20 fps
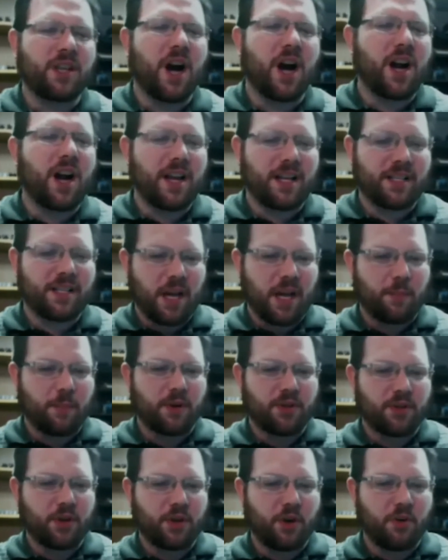got his
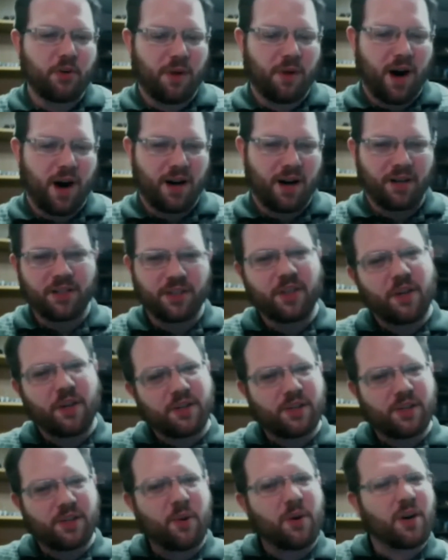number 2 model, so
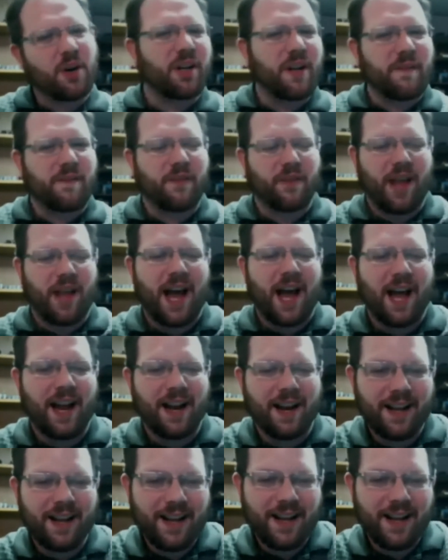it's too early for that.